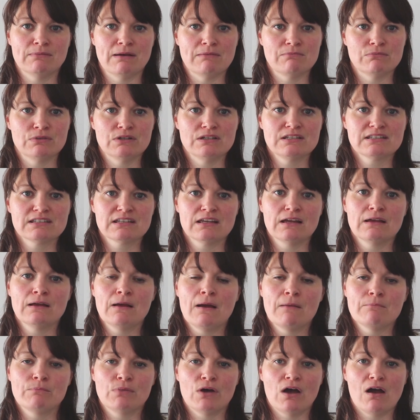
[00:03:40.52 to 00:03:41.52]
members,
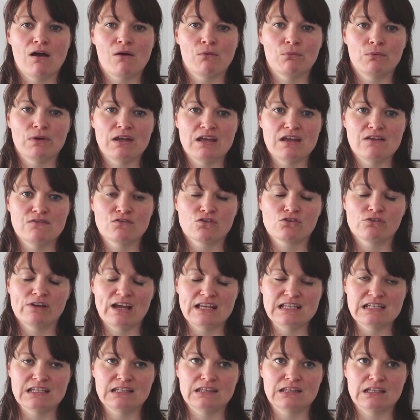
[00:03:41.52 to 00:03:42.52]
but we've
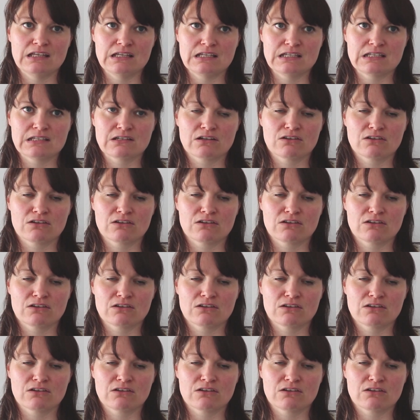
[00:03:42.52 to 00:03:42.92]
created this